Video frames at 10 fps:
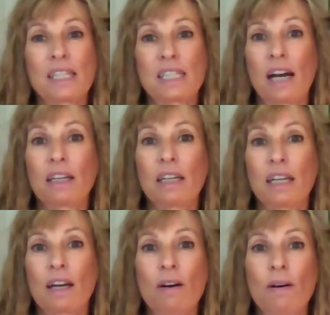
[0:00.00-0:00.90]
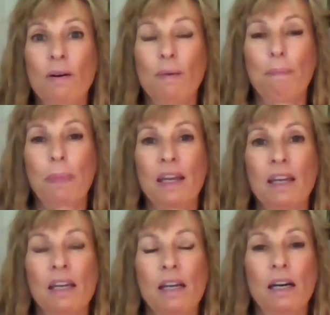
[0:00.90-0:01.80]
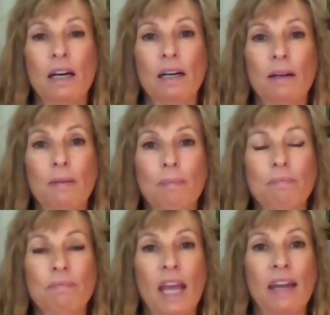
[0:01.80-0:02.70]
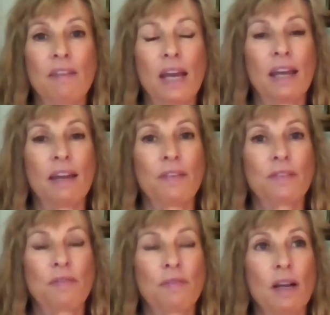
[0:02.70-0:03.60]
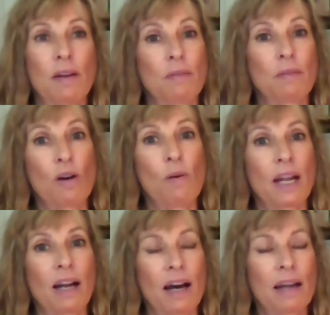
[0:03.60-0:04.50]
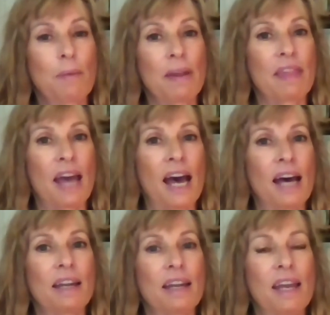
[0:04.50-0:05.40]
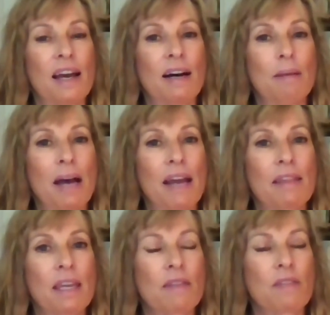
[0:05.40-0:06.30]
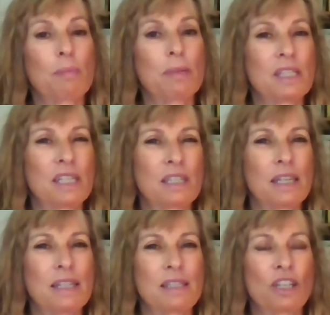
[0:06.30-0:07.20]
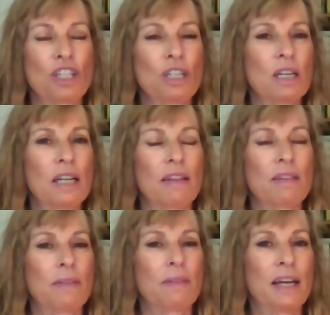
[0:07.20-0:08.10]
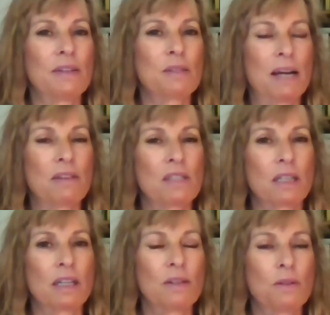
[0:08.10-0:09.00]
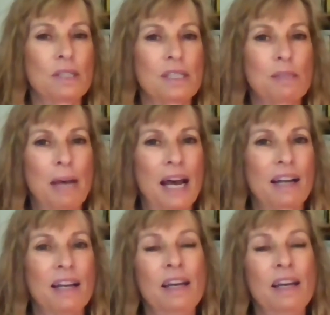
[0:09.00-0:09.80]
it's not good at home. And going on with that, I think if the position isn't good and the rider's bouncing on the horse's back,